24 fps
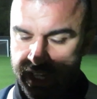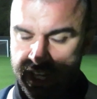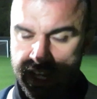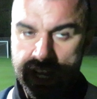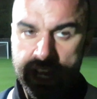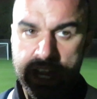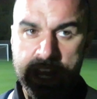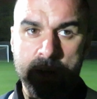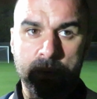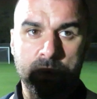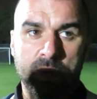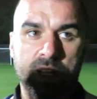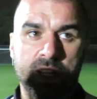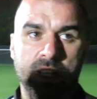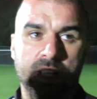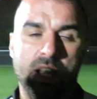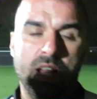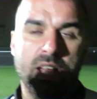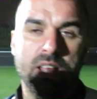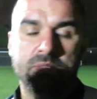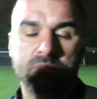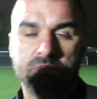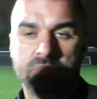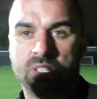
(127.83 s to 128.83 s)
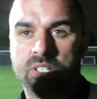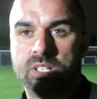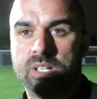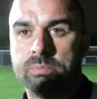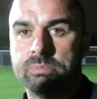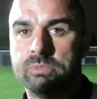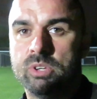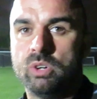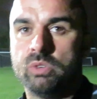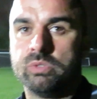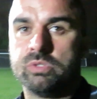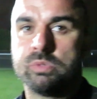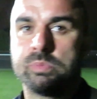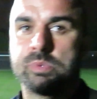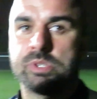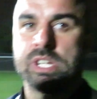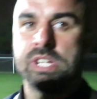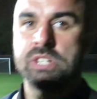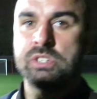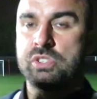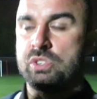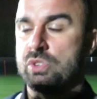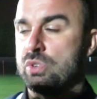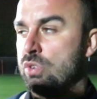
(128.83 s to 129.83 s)
Yeah, well, I'm not
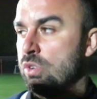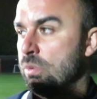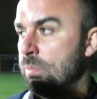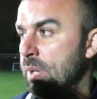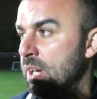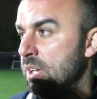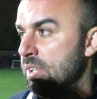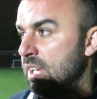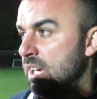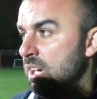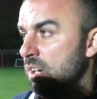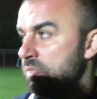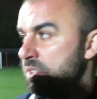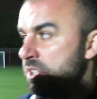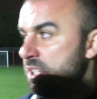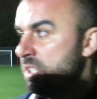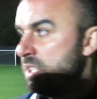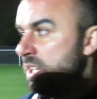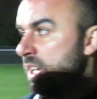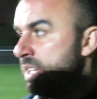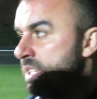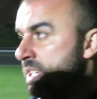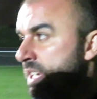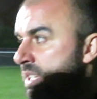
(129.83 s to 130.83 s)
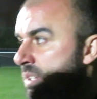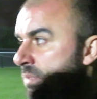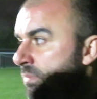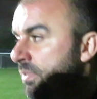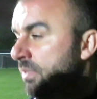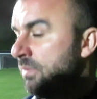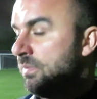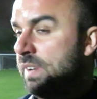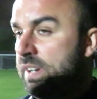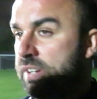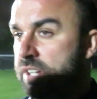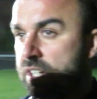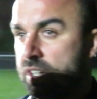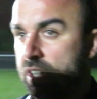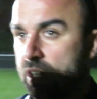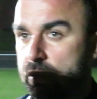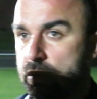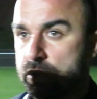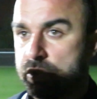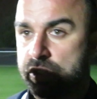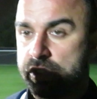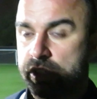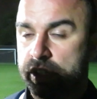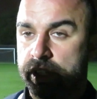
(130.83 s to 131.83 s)
100% sure about that. Obviously he's hitting from very
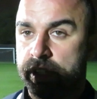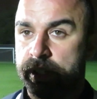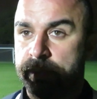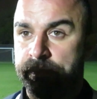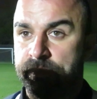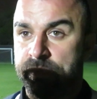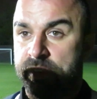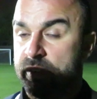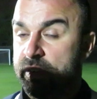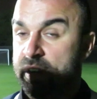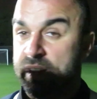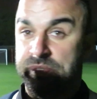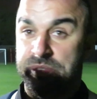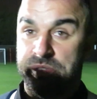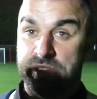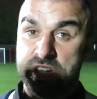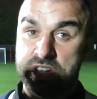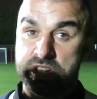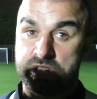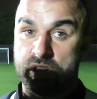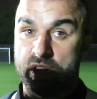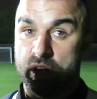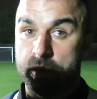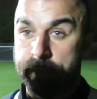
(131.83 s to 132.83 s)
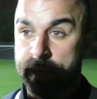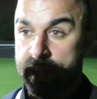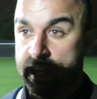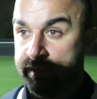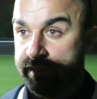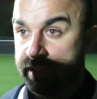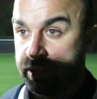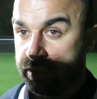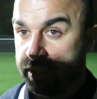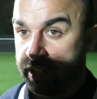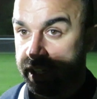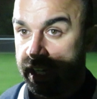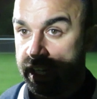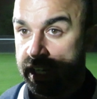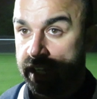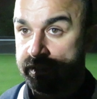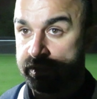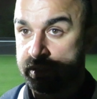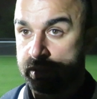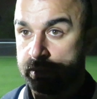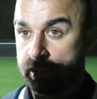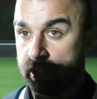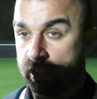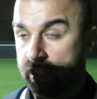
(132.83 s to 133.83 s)
close. The referee's got a better view than I have,
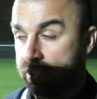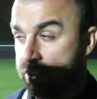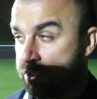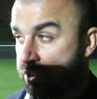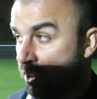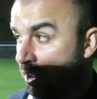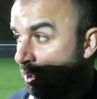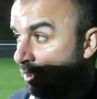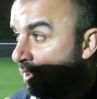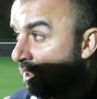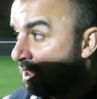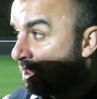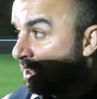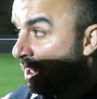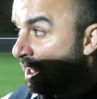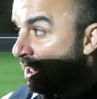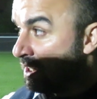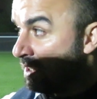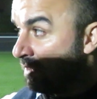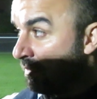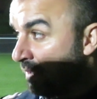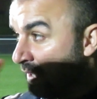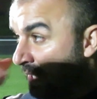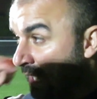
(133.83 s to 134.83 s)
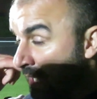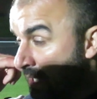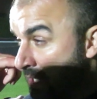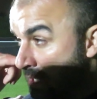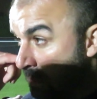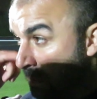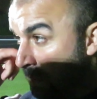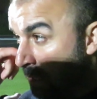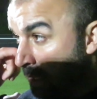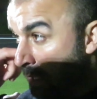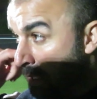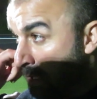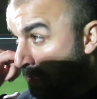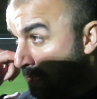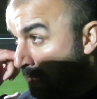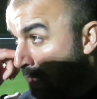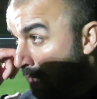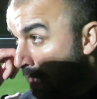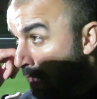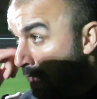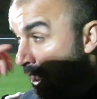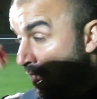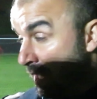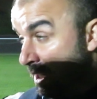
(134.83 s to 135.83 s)
so I'm not going to start criticising for that, to be honest.
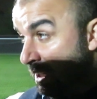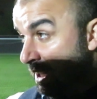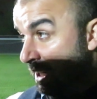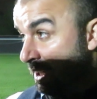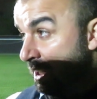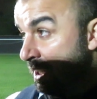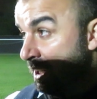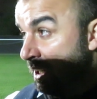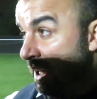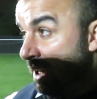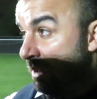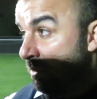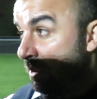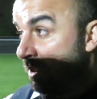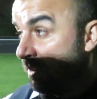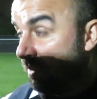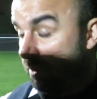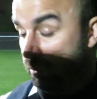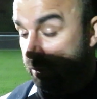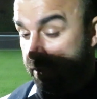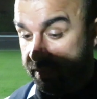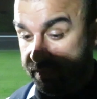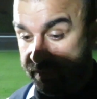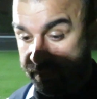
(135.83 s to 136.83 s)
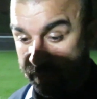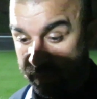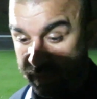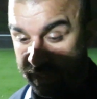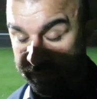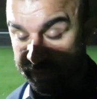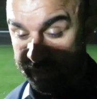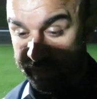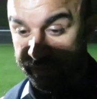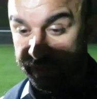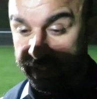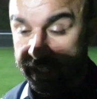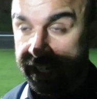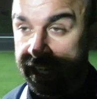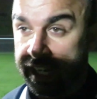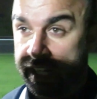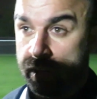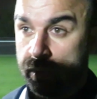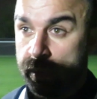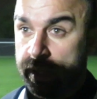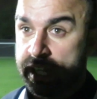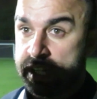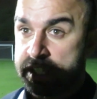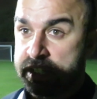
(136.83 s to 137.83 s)
At the end of the day, we've given a free kick
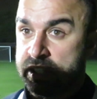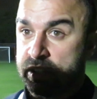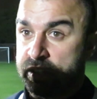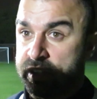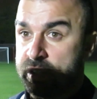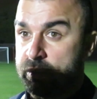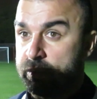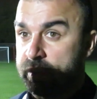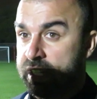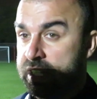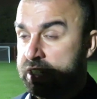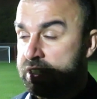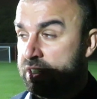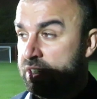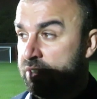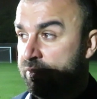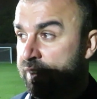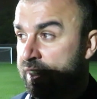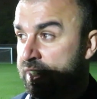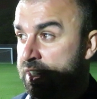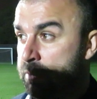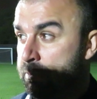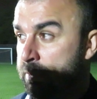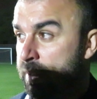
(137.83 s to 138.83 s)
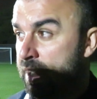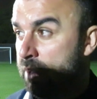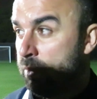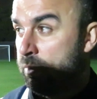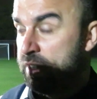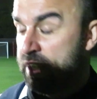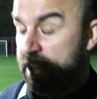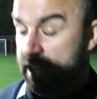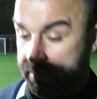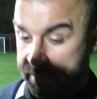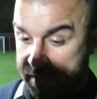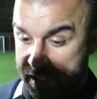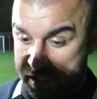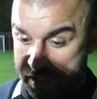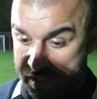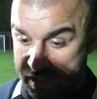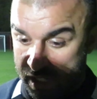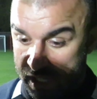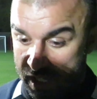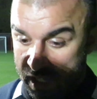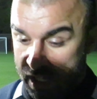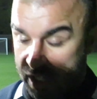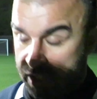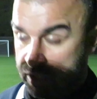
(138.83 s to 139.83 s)
away. I still think we need to defend it better. Whether that means
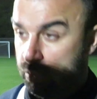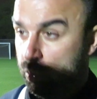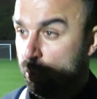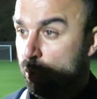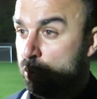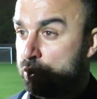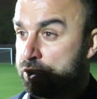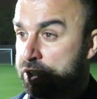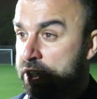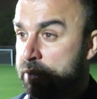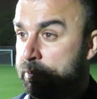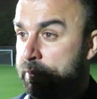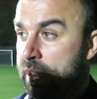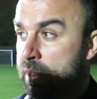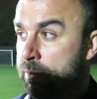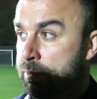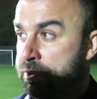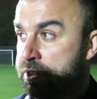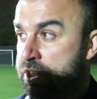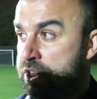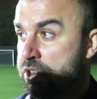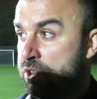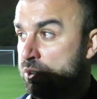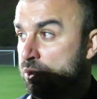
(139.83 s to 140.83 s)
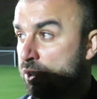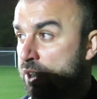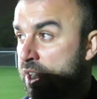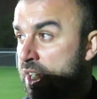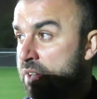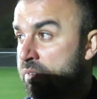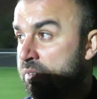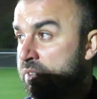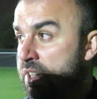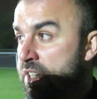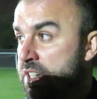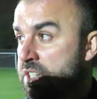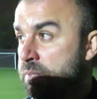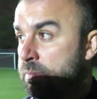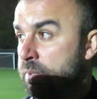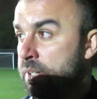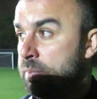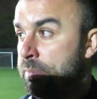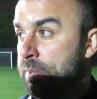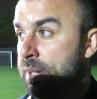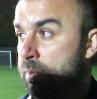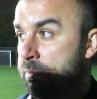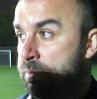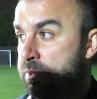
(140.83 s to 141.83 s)
the wall's in a better position or Kieran needs to be in
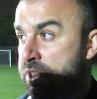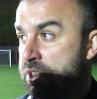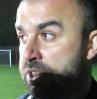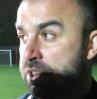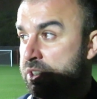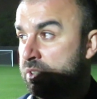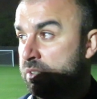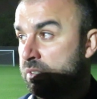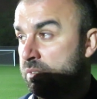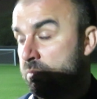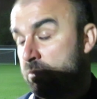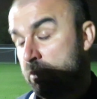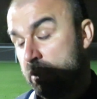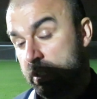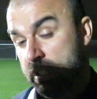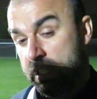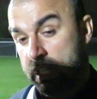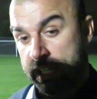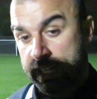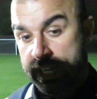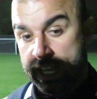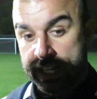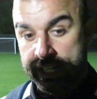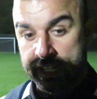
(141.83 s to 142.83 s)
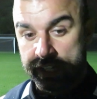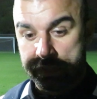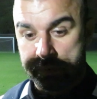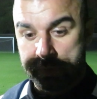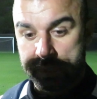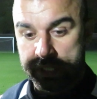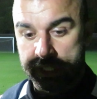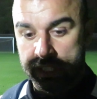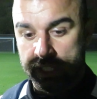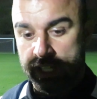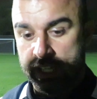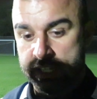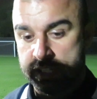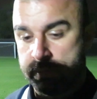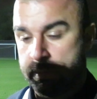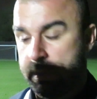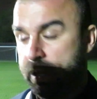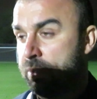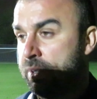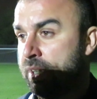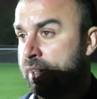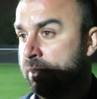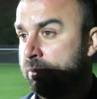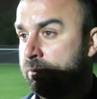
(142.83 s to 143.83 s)
a better position, but again, I'll speak to the lads
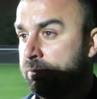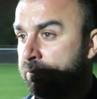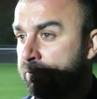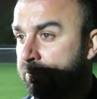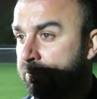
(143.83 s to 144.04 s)
about that.